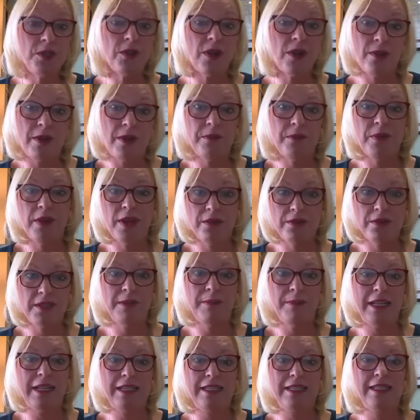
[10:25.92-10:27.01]
grow embryos to
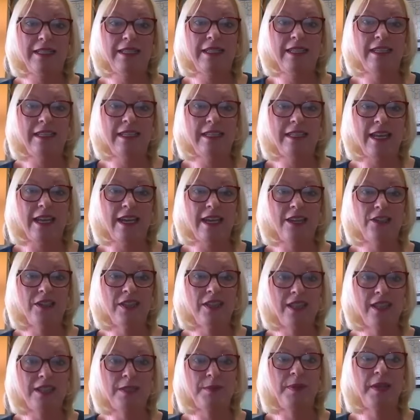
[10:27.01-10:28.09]
the blastocyst stage, and
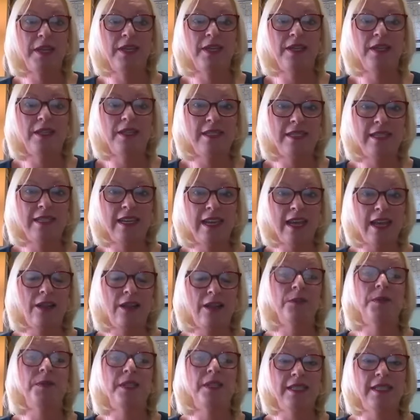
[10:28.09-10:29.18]
that's because it
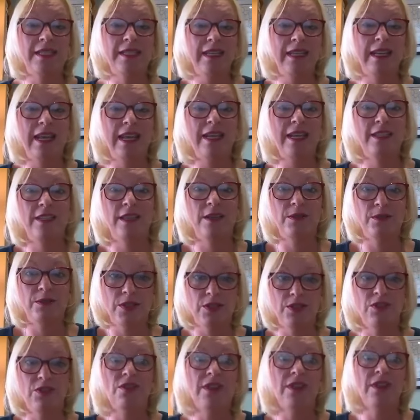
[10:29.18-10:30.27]
helps us select those
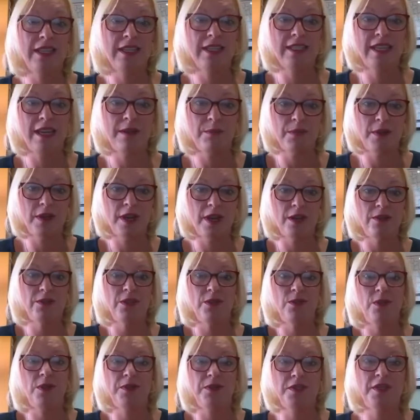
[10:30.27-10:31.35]
strongest embryos,
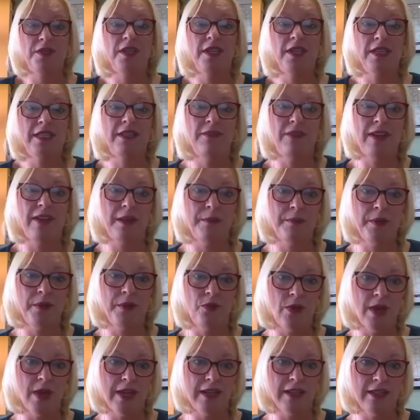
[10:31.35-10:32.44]
the ones that are
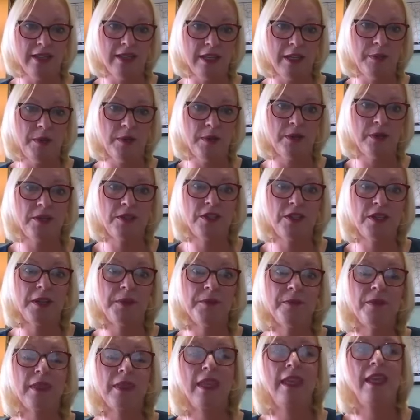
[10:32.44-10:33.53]
developing well in the laboratory.
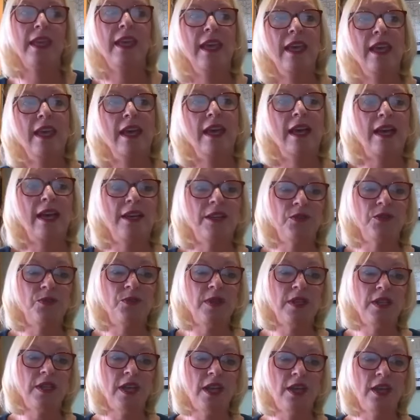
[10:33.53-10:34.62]
And
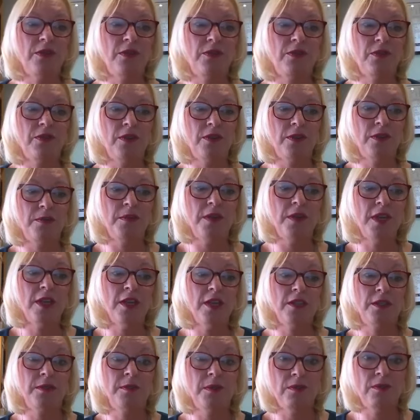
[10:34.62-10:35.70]
we know from
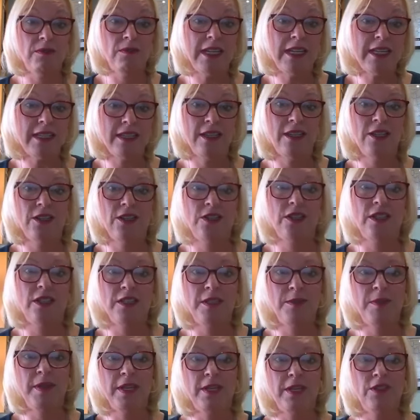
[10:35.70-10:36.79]
some of the research
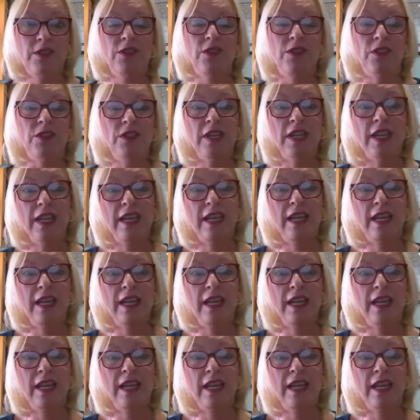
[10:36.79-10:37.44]
that's been done,